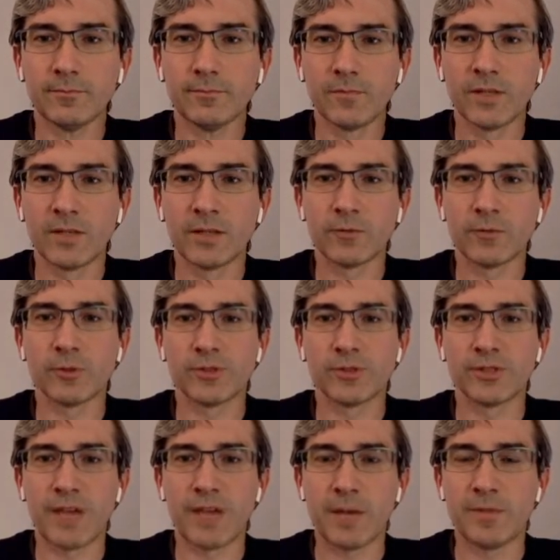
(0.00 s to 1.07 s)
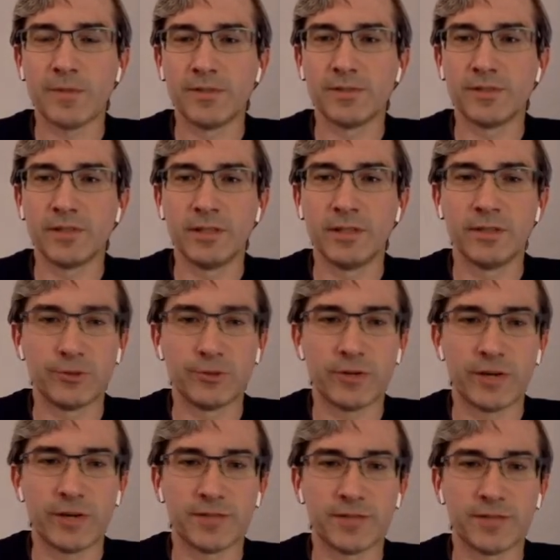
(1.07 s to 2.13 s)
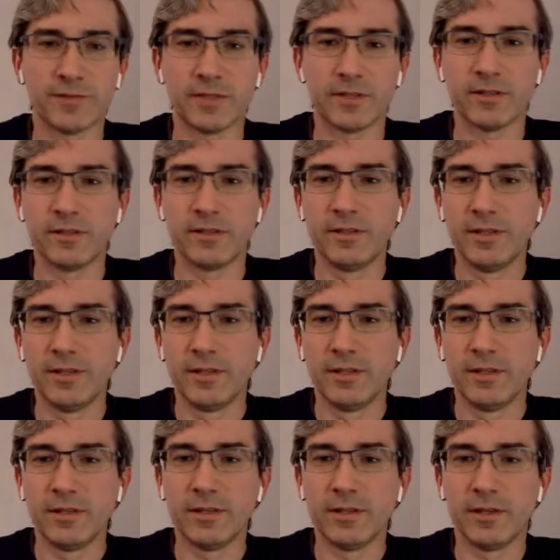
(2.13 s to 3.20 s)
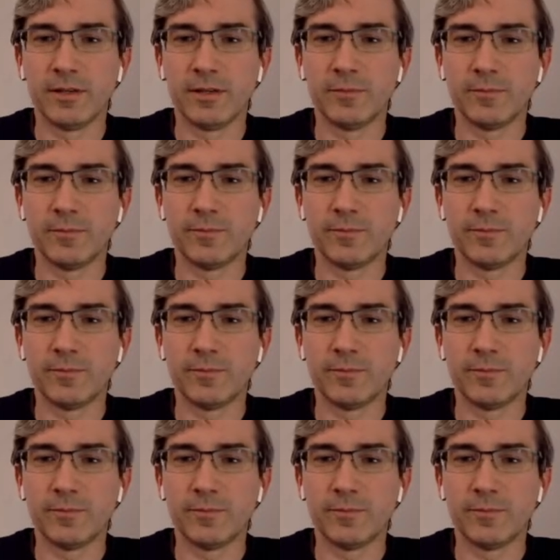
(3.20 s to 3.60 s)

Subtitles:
And of course this happens in the stratosphere. And